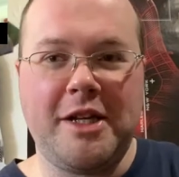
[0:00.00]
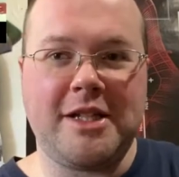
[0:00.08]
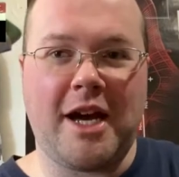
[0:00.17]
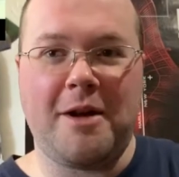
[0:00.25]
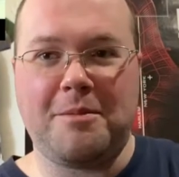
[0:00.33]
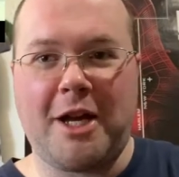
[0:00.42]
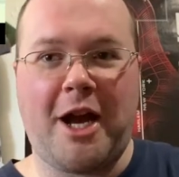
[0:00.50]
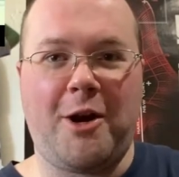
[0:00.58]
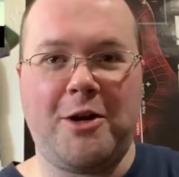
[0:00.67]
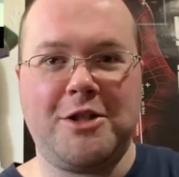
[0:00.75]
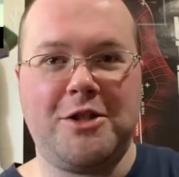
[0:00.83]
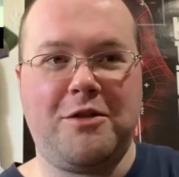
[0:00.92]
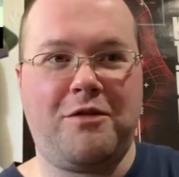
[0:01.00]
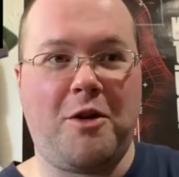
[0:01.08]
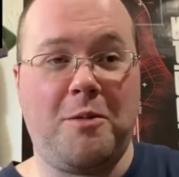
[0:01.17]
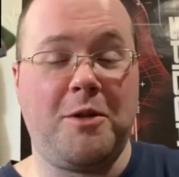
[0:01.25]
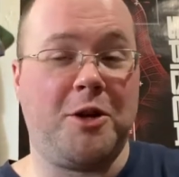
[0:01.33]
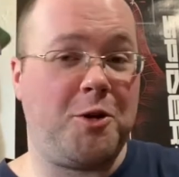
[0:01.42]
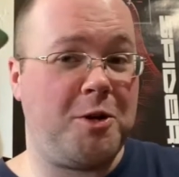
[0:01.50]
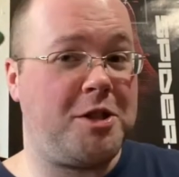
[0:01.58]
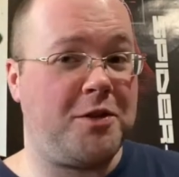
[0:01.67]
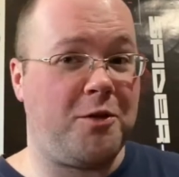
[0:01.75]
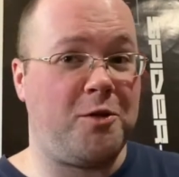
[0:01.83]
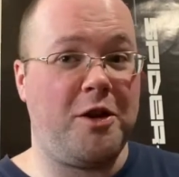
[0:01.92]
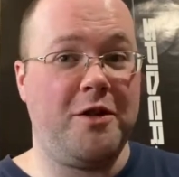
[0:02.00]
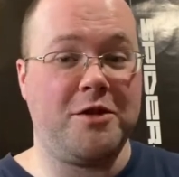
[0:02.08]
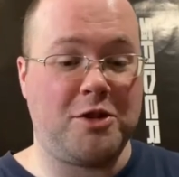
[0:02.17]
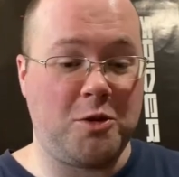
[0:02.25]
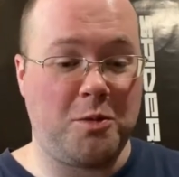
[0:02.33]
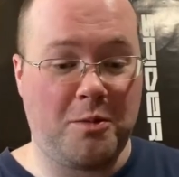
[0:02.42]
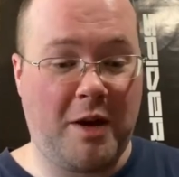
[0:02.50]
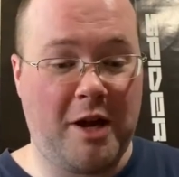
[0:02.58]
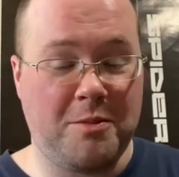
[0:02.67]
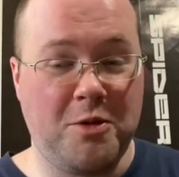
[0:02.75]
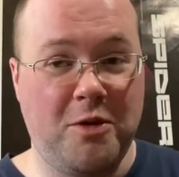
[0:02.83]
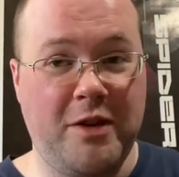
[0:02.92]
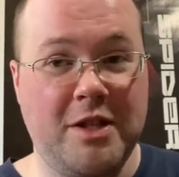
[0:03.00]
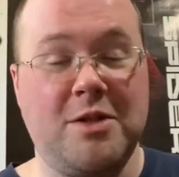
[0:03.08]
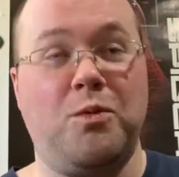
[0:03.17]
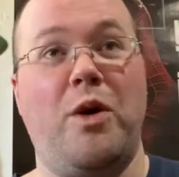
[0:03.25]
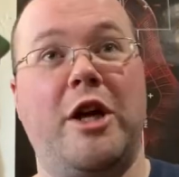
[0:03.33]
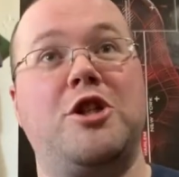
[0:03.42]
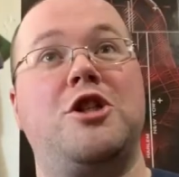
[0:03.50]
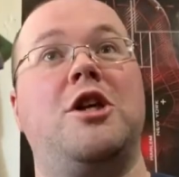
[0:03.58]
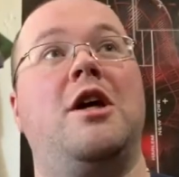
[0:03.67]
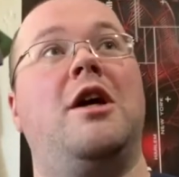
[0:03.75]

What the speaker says: type character from the Christopher Reeve Superman movies, which